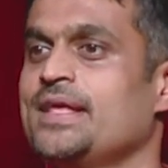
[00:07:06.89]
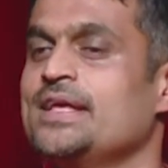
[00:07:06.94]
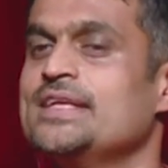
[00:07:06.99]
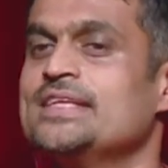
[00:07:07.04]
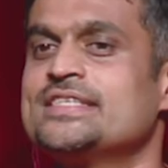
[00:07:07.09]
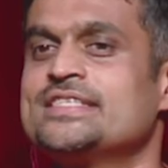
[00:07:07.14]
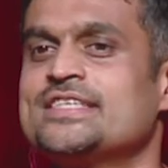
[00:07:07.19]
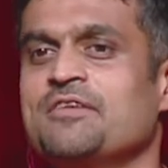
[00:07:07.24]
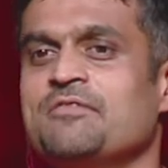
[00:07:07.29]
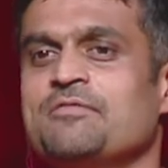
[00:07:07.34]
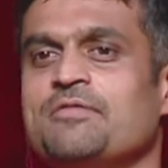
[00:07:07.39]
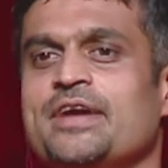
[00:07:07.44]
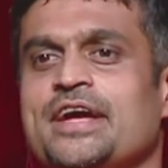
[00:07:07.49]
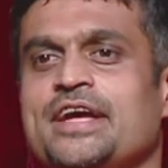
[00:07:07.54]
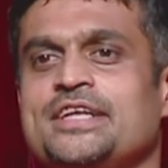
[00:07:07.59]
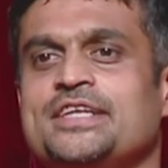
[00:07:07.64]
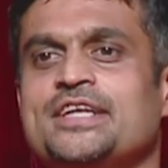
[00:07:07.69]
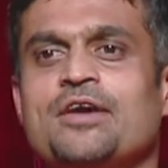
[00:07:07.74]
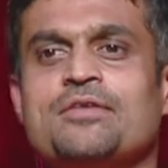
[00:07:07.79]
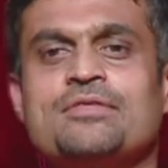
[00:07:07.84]
Somewhere
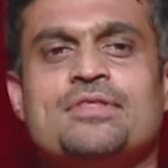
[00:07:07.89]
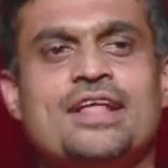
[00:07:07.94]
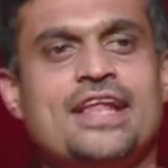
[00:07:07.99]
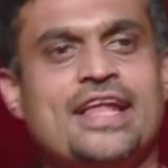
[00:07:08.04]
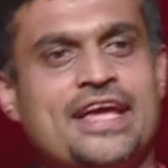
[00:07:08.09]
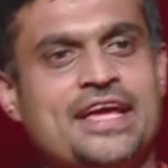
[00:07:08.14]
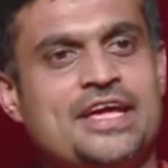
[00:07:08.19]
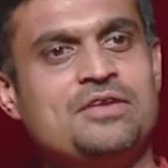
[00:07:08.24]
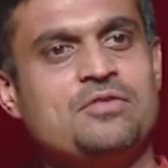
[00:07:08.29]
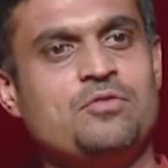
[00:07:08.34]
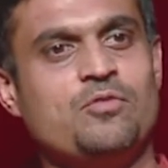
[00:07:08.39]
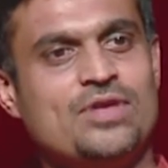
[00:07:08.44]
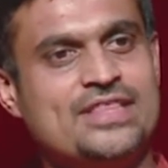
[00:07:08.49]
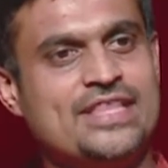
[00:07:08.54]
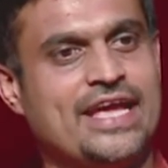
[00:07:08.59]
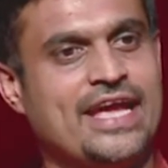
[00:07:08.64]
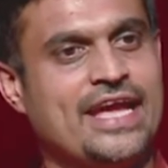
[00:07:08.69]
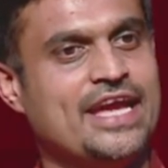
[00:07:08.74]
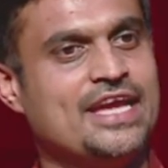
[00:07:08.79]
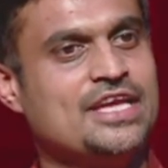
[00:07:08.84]
down the lane with
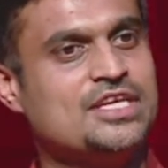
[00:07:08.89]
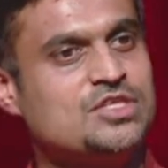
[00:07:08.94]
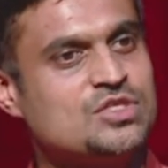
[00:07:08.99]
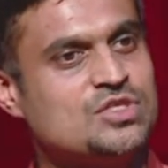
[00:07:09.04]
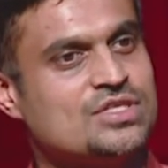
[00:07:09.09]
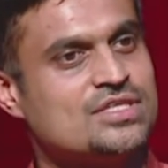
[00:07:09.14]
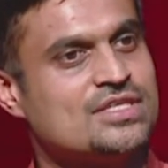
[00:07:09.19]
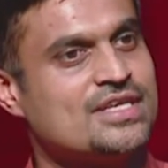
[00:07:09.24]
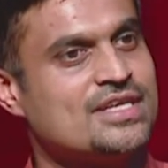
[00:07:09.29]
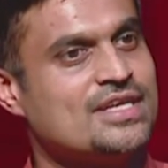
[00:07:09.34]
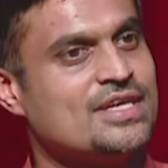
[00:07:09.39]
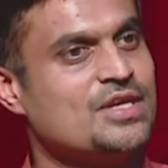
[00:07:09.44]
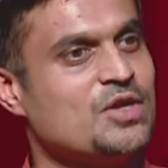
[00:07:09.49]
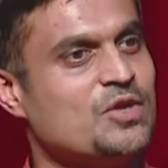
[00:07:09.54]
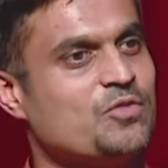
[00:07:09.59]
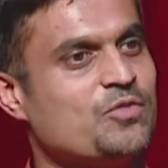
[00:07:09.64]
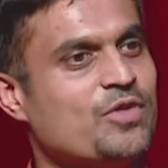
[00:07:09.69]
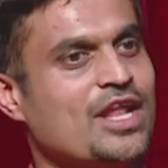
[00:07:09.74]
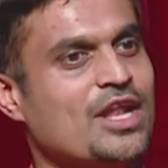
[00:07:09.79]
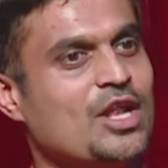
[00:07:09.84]
age,
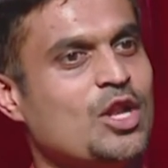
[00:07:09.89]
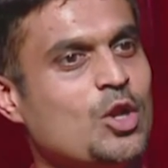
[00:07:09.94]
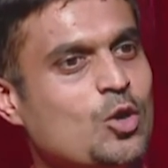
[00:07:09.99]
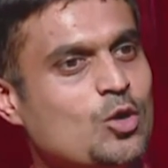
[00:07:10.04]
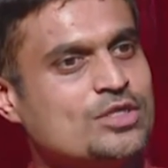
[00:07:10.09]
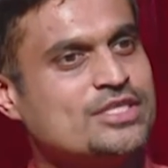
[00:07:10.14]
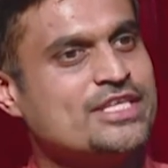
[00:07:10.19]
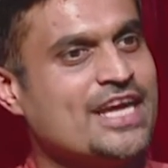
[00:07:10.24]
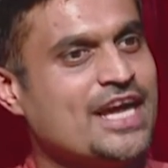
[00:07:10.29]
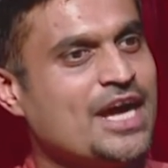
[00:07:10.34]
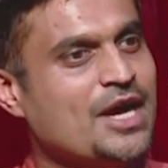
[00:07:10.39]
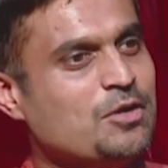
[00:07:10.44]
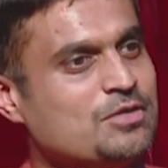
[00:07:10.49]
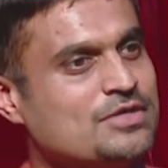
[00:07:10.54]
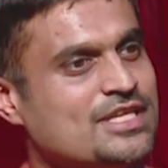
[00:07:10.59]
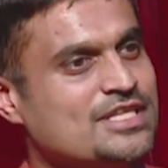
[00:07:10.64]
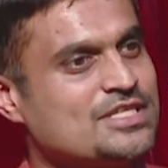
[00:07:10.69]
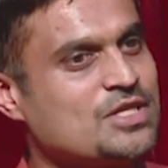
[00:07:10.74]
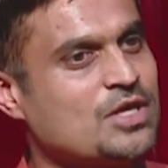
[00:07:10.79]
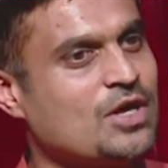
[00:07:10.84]
we are losing out
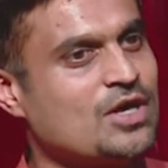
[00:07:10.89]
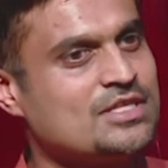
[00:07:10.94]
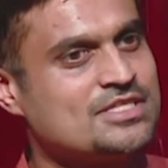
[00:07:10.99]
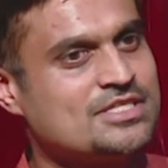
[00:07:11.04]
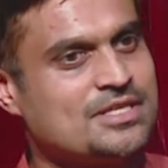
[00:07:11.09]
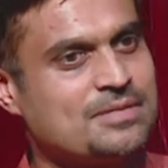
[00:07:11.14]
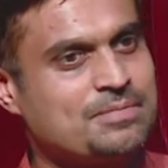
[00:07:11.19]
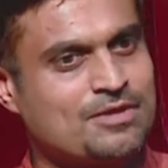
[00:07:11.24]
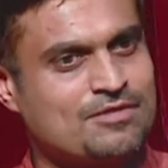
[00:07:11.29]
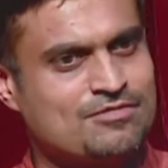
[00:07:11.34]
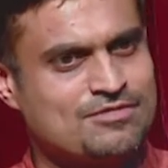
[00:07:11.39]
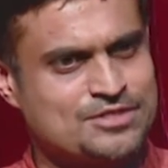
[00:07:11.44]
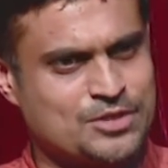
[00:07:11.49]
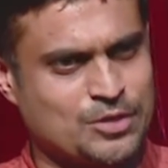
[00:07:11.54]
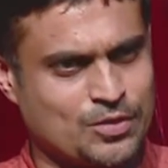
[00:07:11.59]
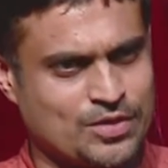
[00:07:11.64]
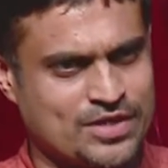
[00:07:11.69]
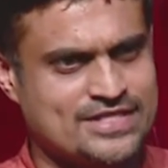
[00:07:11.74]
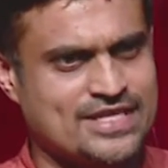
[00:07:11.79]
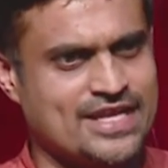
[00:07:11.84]
this concept of
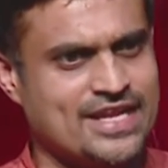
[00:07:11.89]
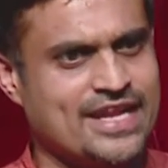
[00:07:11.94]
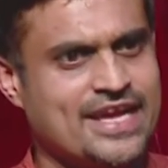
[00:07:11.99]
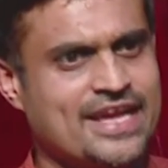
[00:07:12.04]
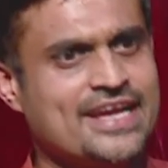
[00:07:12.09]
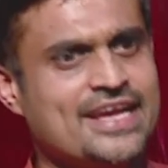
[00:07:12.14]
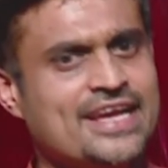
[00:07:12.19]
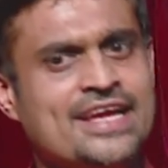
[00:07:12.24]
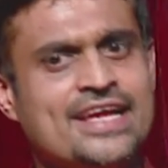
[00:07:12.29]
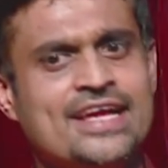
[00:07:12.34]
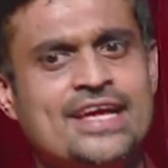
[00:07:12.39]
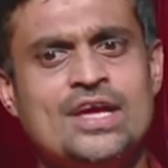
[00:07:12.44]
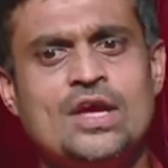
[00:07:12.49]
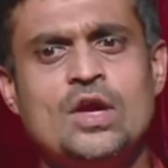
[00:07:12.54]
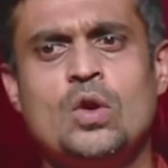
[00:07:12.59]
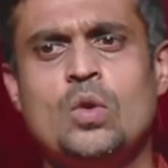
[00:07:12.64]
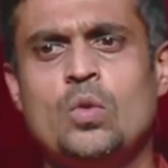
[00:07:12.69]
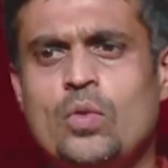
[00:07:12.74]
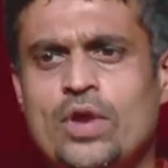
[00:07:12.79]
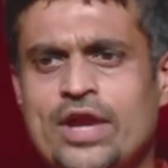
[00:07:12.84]
storytelling.
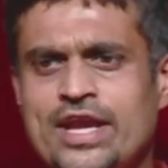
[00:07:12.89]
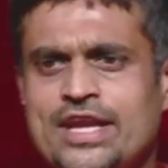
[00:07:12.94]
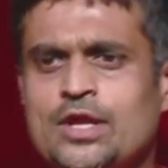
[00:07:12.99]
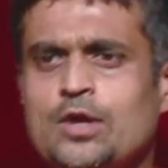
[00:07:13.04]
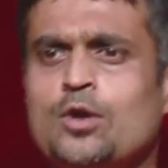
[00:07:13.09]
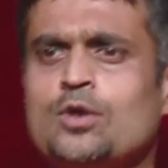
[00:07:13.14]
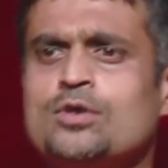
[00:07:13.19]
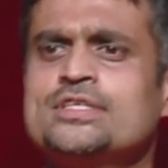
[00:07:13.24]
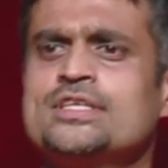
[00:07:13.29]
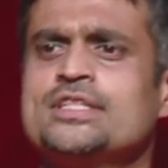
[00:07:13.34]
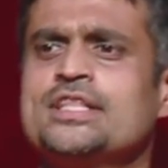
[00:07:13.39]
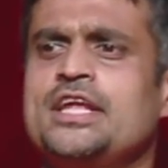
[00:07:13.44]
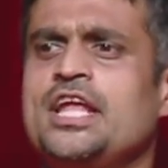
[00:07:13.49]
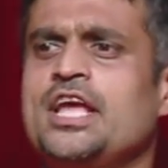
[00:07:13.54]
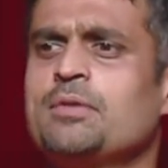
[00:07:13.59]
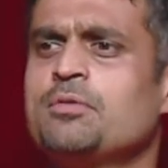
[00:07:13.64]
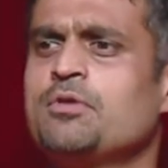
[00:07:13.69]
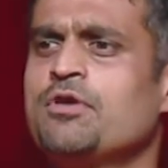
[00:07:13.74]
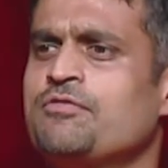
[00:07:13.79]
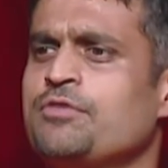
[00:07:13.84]
Videos in the
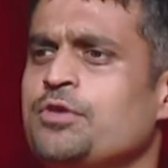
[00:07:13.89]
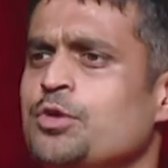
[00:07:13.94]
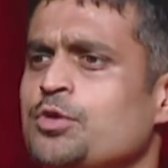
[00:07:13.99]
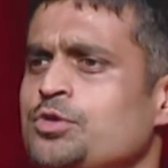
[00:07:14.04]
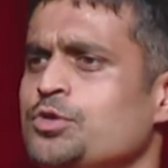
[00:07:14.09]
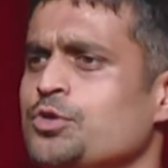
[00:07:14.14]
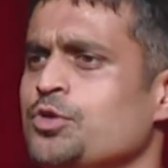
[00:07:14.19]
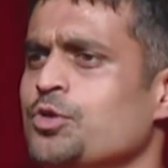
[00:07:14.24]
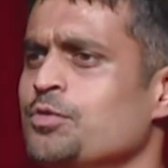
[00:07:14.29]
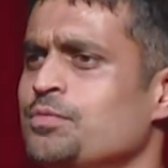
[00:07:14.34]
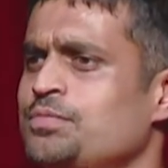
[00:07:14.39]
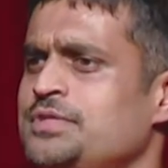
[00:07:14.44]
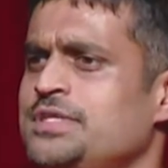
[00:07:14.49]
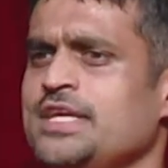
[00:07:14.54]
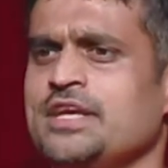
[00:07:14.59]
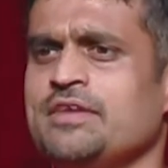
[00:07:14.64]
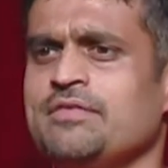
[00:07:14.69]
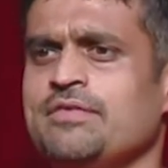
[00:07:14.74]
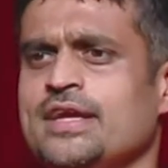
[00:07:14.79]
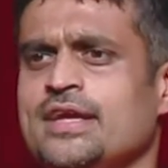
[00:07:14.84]
name of YouTube,
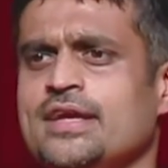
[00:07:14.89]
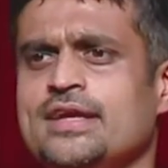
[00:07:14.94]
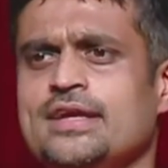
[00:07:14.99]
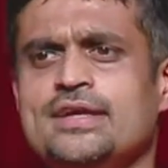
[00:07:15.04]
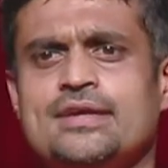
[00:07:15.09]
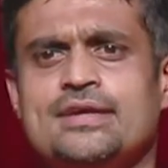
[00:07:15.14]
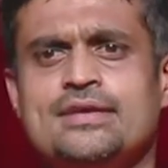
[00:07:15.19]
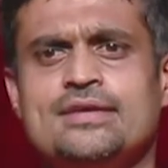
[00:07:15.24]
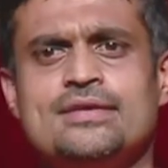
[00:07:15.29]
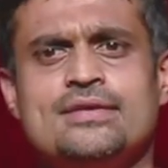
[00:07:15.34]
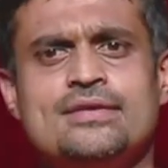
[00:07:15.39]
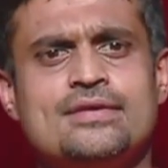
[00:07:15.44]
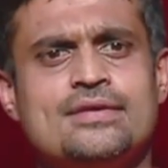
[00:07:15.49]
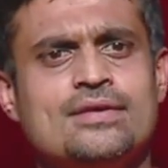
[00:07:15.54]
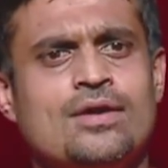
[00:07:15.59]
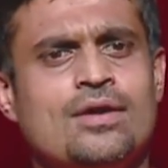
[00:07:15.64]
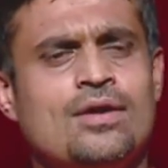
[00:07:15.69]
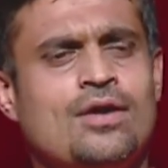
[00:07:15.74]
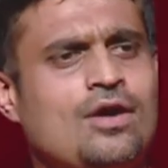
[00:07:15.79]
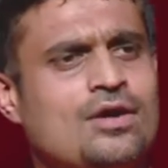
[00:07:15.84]
TV,
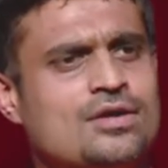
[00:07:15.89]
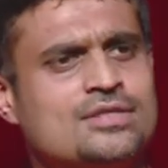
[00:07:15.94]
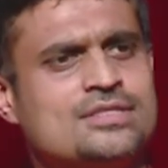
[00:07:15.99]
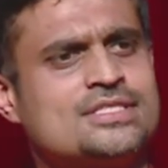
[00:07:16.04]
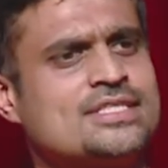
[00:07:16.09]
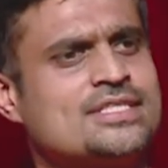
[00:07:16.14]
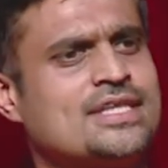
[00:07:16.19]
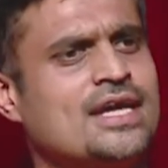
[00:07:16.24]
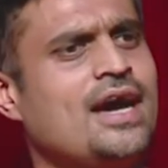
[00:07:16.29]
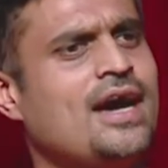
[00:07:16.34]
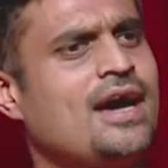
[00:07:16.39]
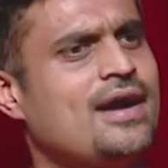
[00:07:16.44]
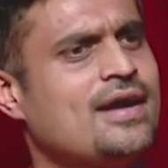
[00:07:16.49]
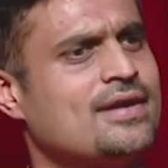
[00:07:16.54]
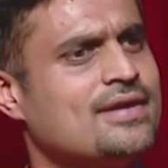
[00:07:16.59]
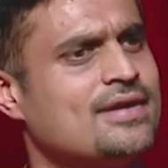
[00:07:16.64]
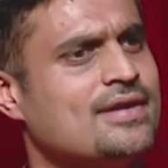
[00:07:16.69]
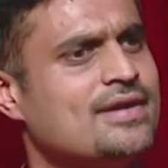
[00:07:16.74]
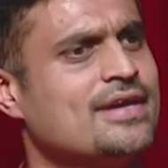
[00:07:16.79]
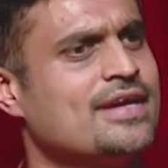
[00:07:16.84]
Hotstar
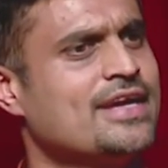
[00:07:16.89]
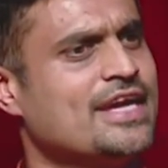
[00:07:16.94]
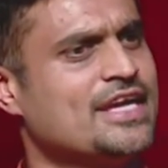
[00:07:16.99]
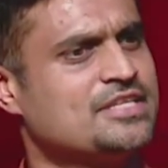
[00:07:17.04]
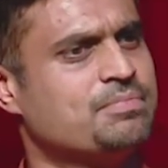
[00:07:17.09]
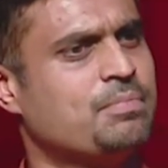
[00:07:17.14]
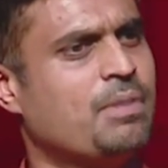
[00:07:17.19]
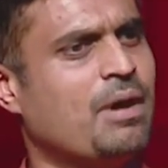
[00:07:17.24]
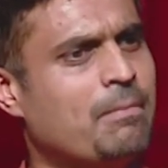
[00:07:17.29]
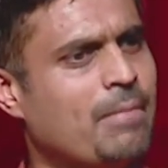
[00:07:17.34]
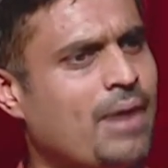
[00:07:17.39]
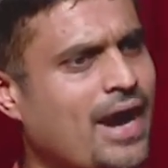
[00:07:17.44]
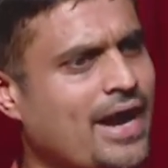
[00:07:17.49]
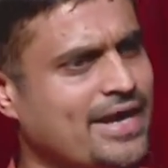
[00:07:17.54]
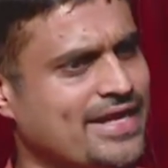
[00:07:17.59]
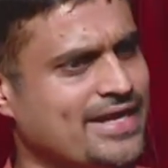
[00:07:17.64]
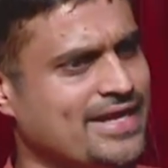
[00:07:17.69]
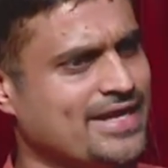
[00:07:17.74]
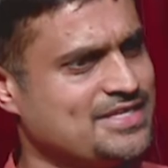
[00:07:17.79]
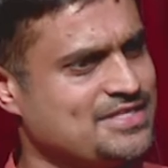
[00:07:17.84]
is
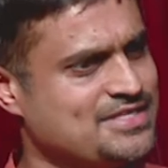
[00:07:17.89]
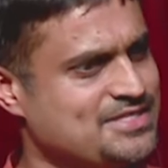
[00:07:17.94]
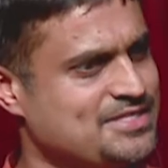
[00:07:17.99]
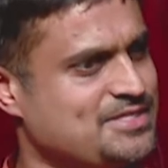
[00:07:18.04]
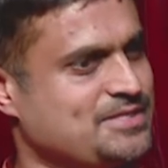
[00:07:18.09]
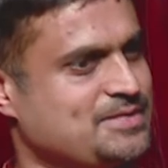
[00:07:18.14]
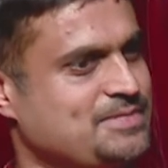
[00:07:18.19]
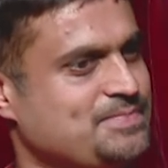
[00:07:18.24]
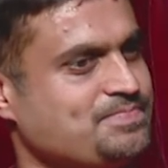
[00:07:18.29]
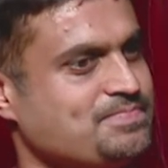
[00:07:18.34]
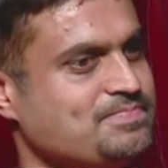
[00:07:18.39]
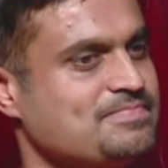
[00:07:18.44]
bombarding us.